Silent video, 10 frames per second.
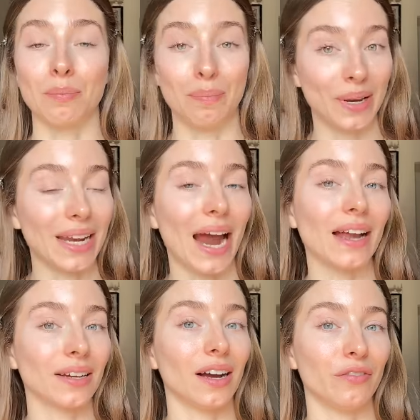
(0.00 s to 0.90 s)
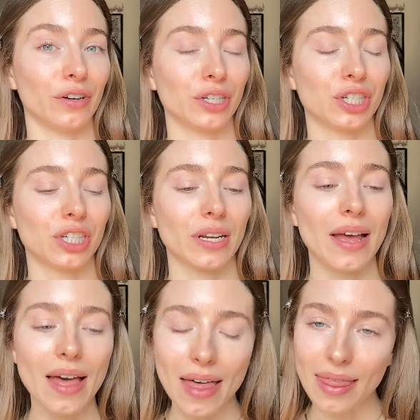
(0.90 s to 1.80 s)
but it had coverage.
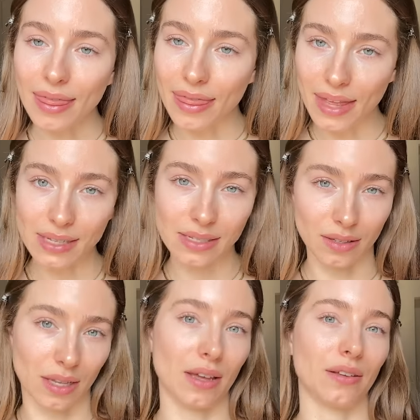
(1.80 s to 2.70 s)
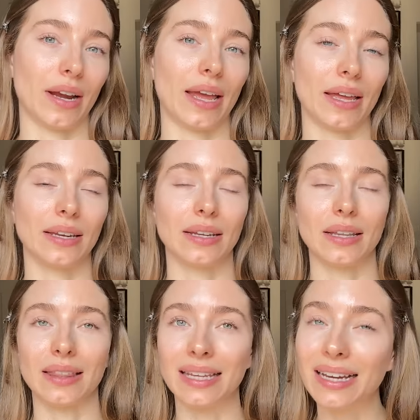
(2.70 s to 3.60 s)
This, on the other hand,
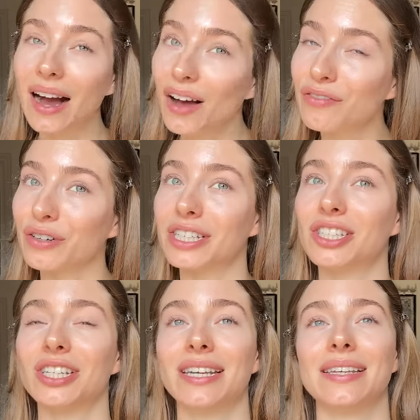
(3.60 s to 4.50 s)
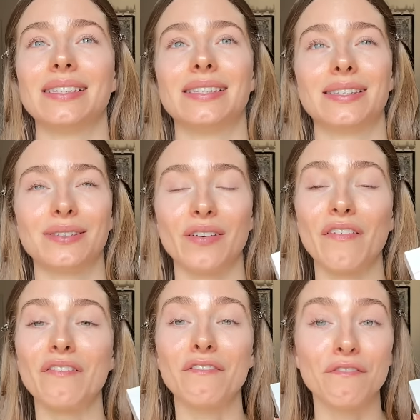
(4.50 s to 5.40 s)
the coverage is
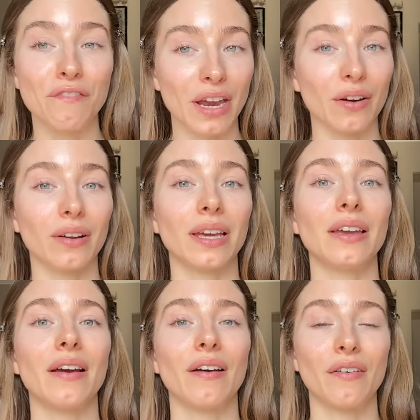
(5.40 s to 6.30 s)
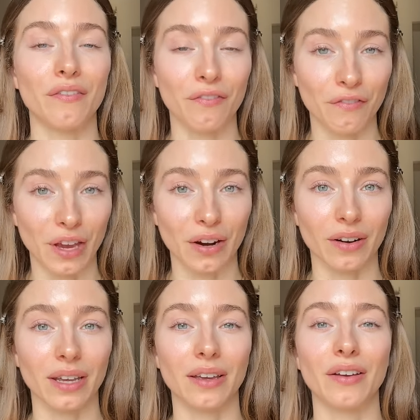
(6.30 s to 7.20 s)
very,
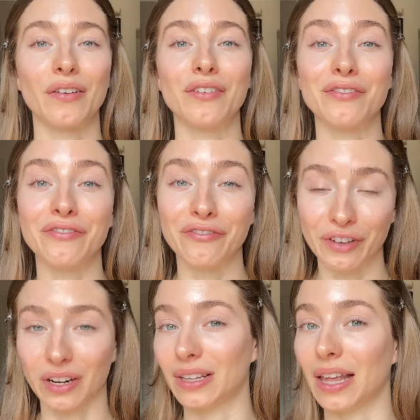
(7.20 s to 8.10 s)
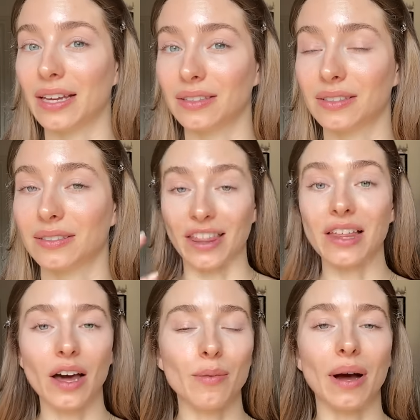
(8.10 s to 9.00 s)
very, very light. I
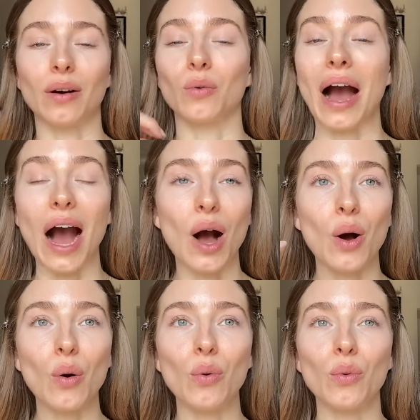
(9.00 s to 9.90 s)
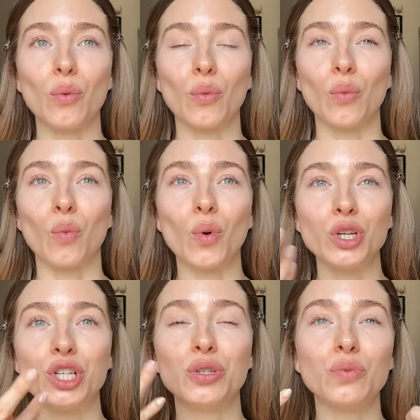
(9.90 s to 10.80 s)
thought about how would
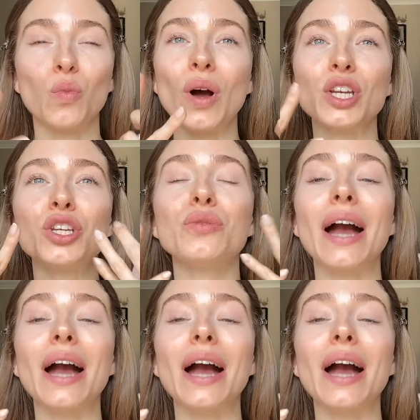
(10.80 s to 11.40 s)
you, what do you